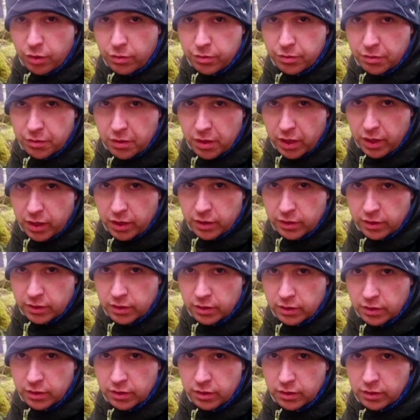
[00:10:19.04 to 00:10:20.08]
of that.
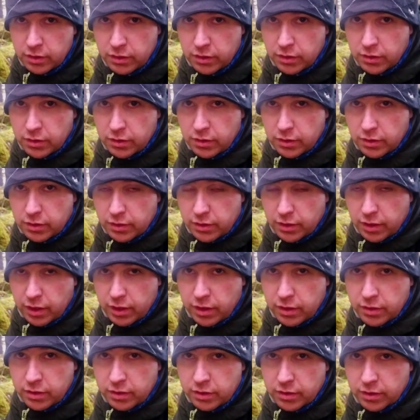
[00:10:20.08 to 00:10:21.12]
That
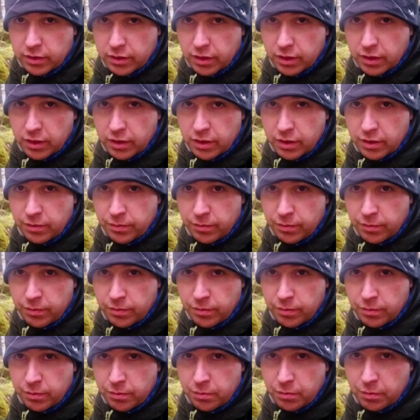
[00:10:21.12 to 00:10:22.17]
is,
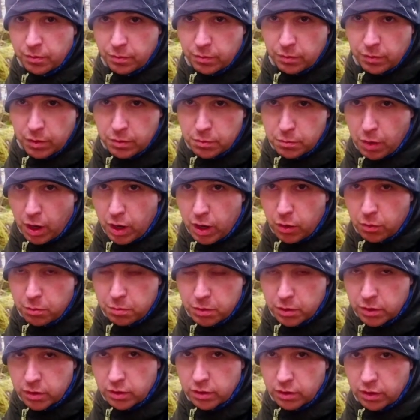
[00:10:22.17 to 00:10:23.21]
um, in my
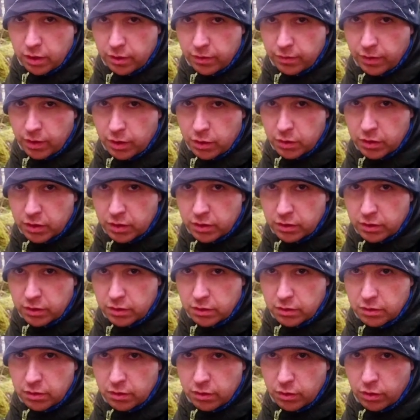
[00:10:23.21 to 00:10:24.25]
opinion, a very
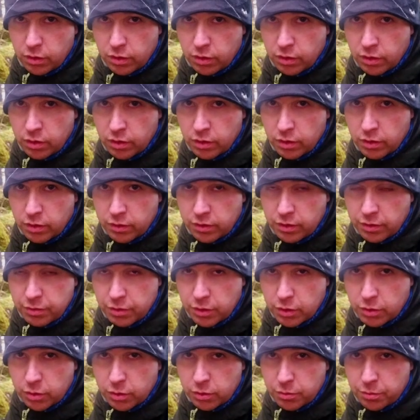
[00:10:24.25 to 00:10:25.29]
uh,
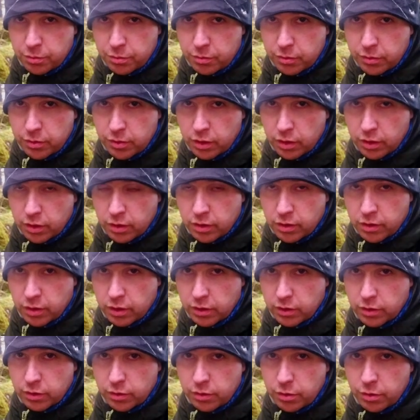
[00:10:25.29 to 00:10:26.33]
difficult uh, thing
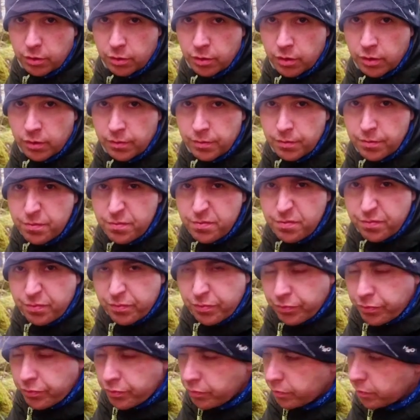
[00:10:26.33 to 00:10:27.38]
to do.
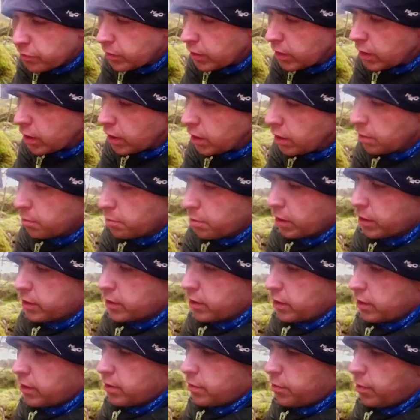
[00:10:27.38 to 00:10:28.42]
But
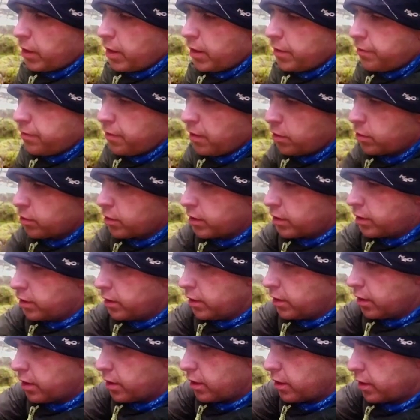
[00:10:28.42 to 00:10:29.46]
uh, what I found
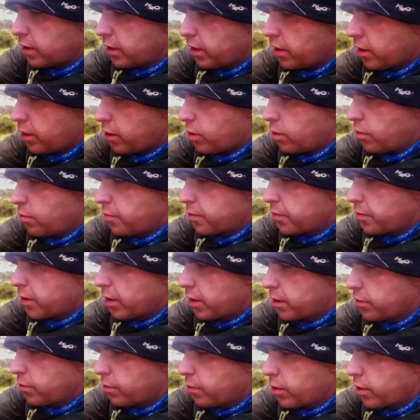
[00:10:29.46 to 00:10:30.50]
here, and I hope
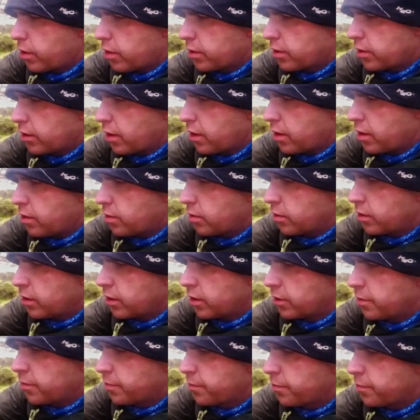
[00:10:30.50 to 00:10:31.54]
that works out,
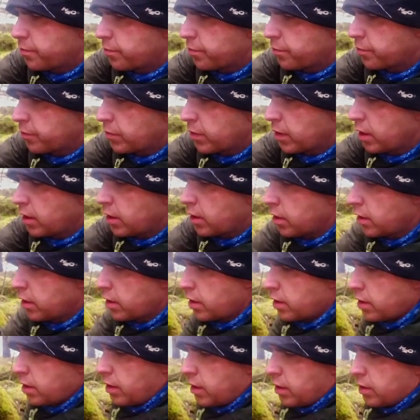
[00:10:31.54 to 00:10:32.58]

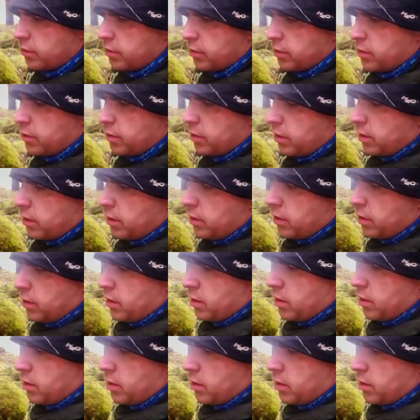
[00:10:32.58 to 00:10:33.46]
as you see,